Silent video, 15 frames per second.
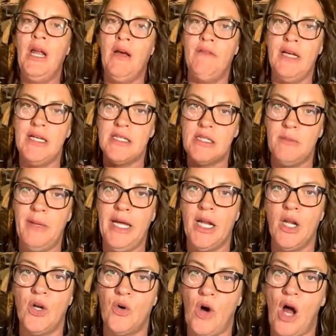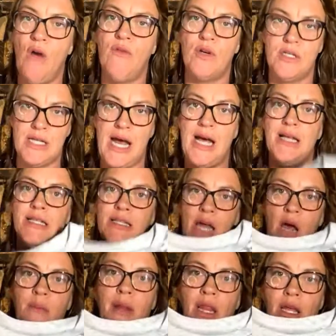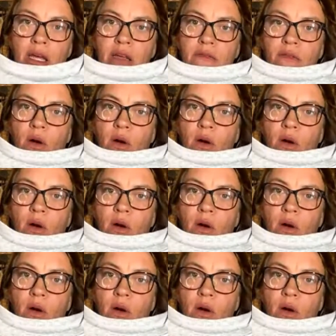of it is to be a little oversized, I believe.